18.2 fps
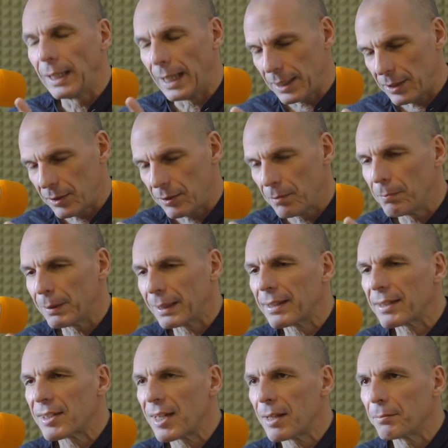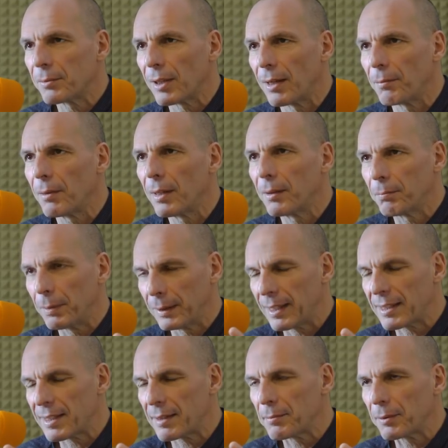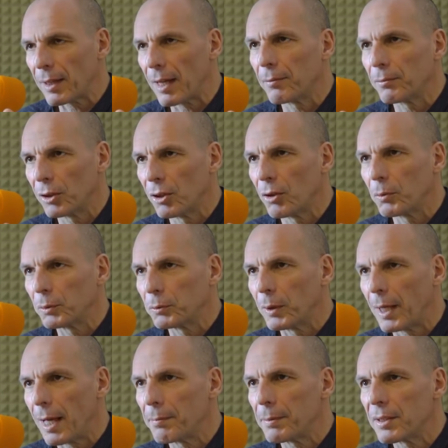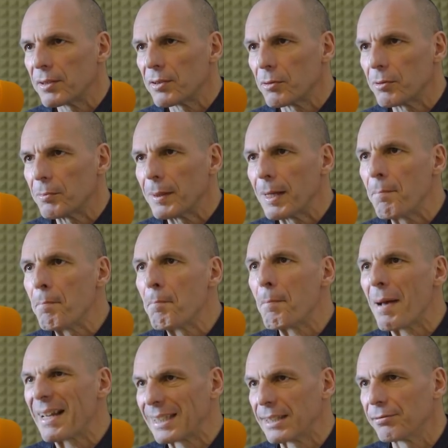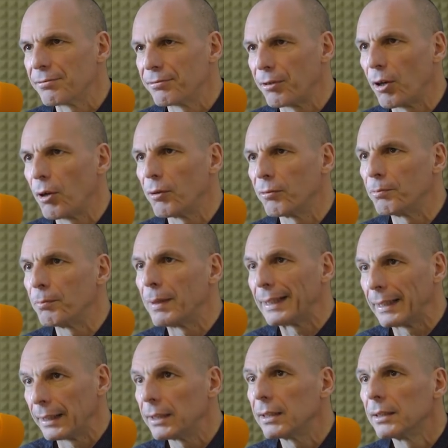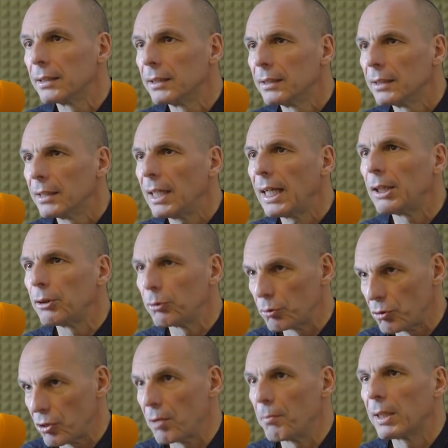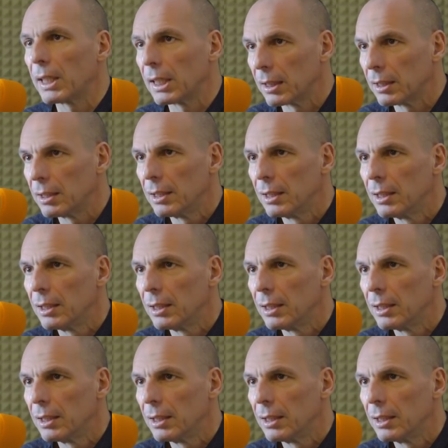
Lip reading: rise. At the same time, you know what will happen is it will be a massive flow of money into Germany.